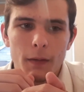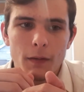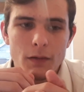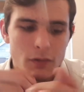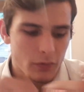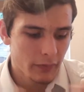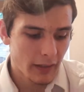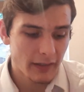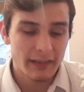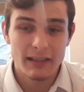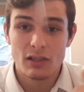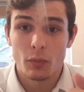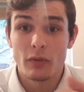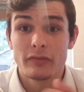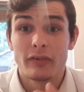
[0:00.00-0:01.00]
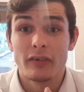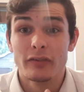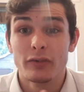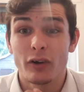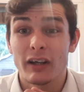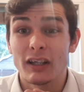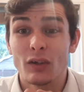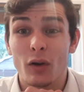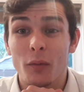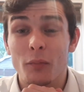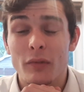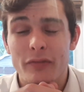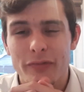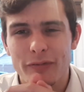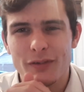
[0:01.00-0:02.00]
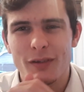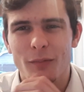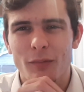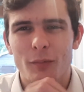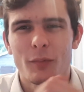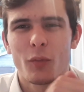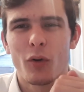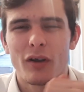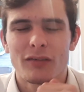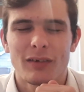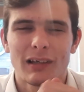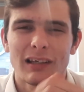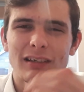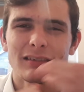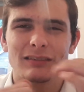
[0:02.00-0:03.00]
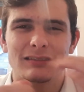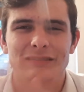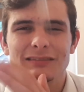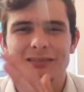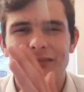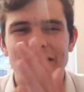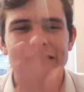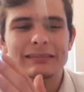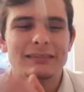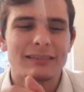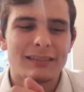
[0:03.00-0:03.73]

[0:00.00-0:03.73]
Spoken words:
So that needs to wait for fucking whole month, so I'm going to be walking around like, oh.